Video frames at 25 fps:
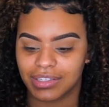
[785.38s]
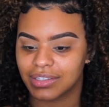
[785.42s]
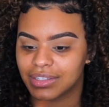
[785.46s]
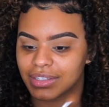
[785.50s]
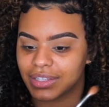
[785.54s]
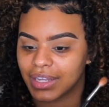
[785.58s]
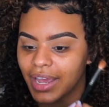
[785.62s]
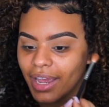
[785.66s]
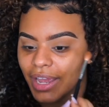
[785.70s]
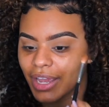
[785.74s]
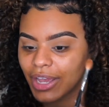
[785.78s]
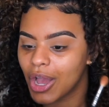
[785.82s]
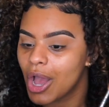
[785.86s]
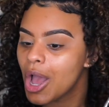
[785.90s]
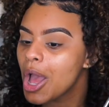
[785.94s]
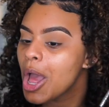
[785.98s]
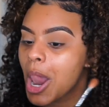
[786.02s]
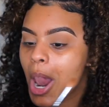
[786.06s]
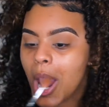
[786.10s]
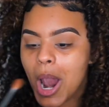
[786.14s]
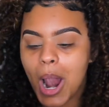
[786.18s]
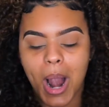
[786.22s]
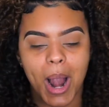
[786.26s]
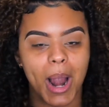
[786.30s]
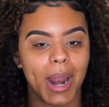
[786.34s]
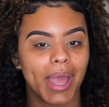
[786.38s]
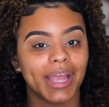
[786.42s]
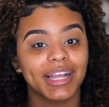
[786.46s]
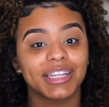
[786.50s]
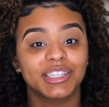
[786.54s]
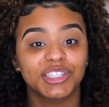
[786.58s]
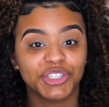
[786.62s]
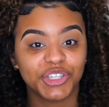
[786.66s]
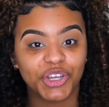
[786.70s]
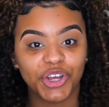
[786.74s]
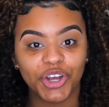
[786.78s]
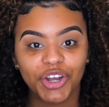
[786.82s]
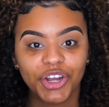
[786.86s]
It's like,
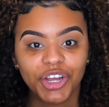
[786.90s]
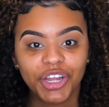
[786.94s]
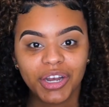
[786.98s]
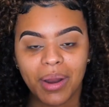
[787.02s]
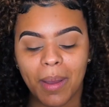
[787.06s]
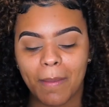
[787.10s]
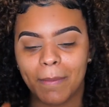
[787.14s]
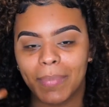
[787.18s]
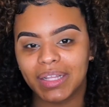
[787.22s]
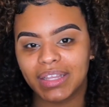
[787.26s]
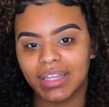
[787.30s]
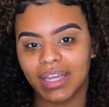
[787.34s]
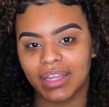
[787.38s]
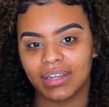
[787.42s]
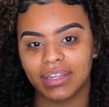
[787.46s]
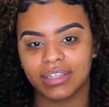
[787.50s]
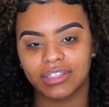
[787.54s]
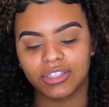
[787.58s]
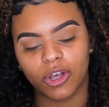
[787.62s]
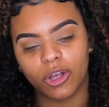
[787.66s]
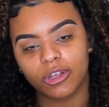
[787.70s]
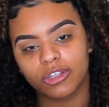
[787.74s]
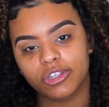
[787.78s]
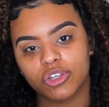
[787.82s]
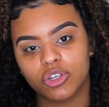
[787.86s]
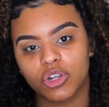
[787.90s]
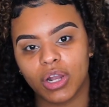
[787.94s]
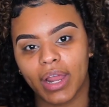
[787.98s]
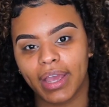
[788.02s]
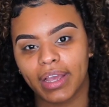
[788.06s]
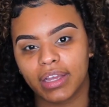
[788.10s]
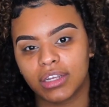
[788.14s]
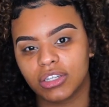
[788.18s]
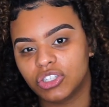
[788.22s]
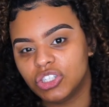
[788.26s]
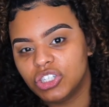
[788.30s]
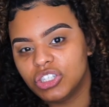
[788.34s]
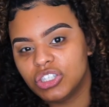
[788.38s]
it's good, but then it's also
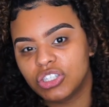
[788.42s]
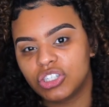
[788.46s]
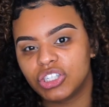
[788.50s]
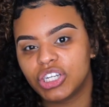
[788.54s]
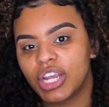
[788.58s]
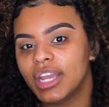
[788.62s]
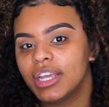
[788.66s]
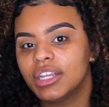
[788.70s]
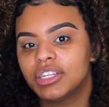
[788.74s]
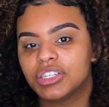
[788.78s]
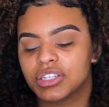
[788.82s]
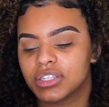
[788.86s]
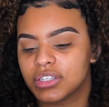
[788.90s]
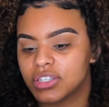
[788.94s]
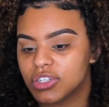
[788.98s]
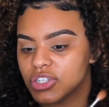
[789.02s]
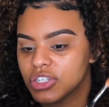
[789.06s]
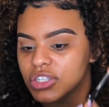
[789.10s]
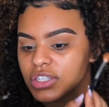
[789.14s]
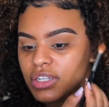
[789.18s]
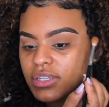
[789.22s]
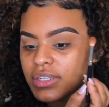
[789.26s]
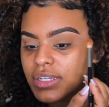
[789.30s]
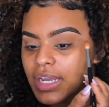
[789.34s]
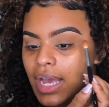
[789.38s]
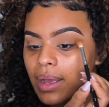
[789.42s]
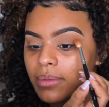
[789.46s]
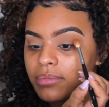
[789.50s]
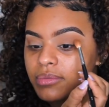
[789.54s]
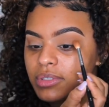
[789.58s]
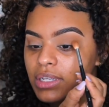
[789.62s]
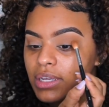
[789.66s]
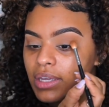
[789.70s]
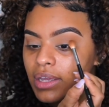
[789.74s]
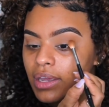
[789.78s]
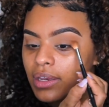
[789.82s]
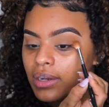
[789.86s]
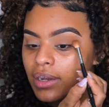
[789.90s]
like just changes, just
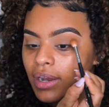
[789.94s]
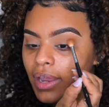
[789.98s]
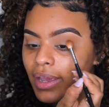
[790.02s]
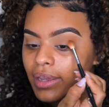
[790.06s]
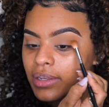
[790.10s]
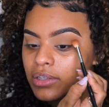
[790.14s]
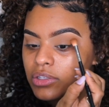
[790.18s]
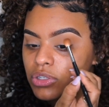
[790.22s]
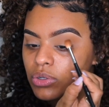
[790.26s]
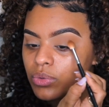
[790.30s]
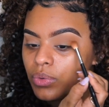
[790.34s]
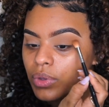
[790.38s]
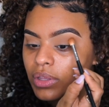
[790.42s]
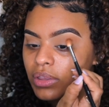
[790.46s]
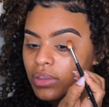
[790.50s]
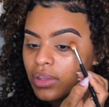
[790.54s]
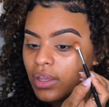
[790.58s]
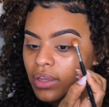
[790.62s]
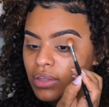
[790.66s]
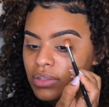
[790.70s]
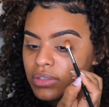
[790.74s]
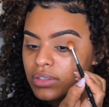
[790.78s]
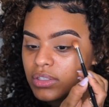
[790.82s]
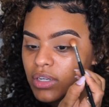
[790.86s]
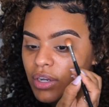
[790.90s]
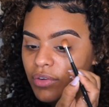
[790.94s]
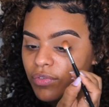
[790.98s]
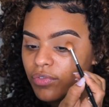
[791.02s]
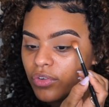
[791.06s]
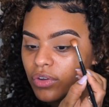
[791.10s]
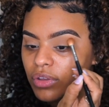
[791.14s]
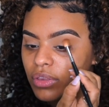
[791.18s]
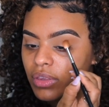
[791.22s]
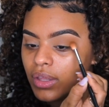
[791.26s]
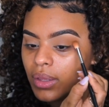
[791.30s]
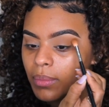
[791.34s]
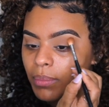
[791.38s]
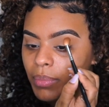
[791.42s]
adapting and like doing things
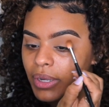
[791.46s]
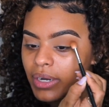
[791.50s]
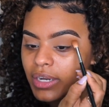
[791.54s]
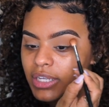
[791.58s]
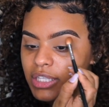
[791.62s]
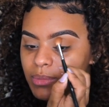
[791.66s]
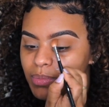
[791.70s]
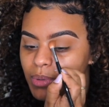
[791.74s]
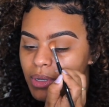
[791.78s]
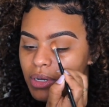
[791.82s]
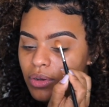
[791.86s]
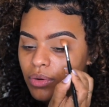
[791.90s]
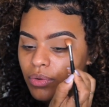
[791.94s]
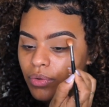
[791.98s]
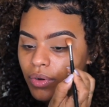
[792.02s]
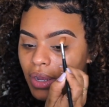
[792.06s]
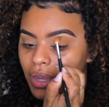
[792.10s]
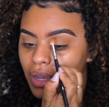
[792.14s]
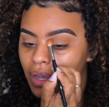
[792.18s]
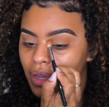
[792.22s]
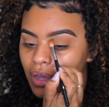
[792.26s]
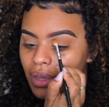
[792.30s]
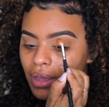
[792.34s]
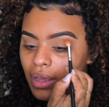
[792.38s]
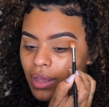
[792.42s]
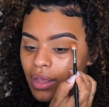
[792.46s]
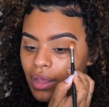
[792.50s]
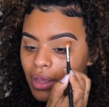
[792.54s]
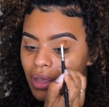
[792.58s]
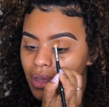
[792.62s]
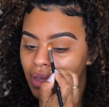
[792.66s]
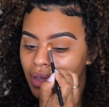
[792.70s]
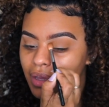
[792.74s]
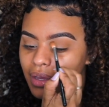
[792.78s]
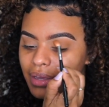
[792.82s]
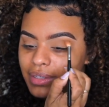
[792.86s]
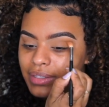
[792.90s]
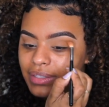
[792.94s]
differently. But it's been great.
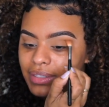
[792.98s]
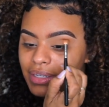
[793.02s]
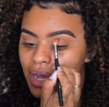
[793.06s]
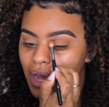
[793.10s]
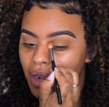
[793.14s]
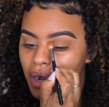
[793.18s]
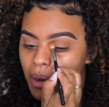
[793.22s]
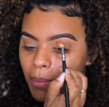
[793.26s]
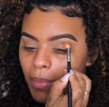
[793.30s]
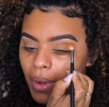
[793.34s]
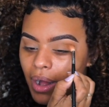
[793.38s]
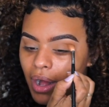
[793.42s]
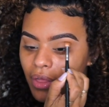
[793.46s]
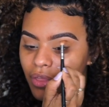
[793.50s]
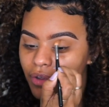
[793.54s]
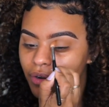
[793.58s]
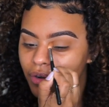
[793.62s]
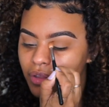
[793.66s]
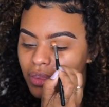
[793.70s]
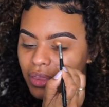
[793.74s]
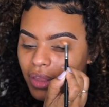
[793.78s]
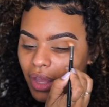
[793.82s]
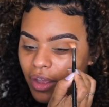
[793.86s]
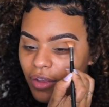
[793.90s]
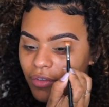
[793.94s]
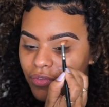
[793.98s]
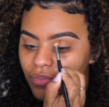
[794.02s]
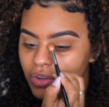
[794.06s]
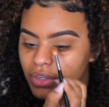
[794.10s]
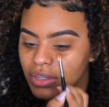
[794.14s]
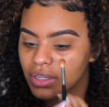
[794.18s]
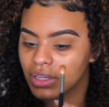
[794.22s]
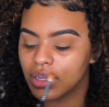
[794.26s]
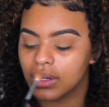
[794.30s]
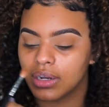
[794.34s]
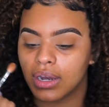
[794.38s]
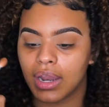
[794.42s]
He's not a bother, thankfully.